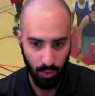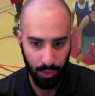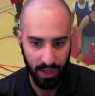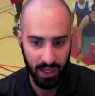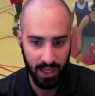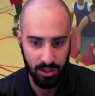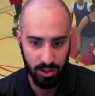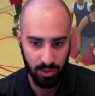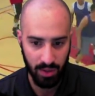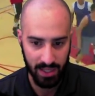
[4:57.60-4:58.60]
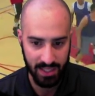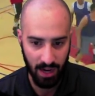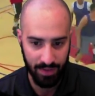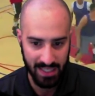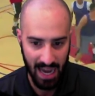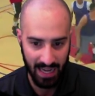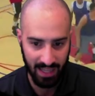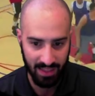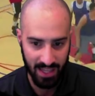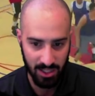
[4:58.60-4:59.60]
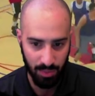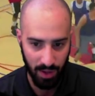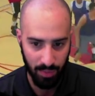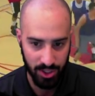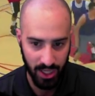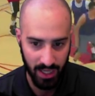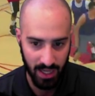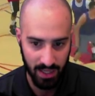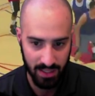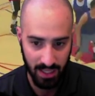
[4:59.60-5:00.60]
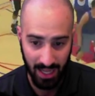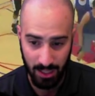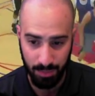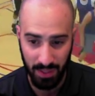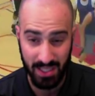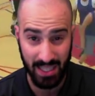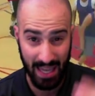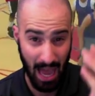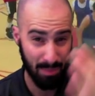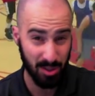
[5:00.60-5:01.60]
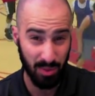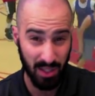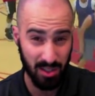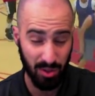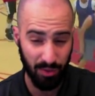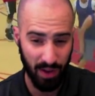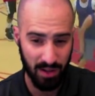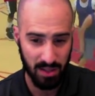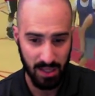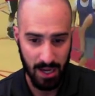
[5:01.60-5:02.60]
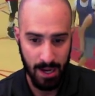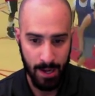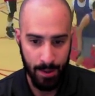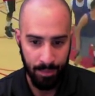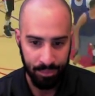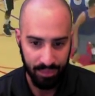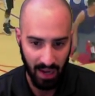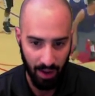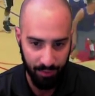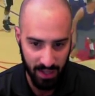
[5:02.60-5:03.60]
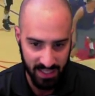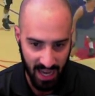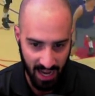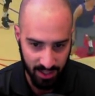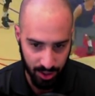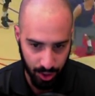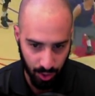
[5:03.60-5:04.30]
We need to, instead of attacking this way, which he does, and it splits the gap between these two defenders, if he attacks the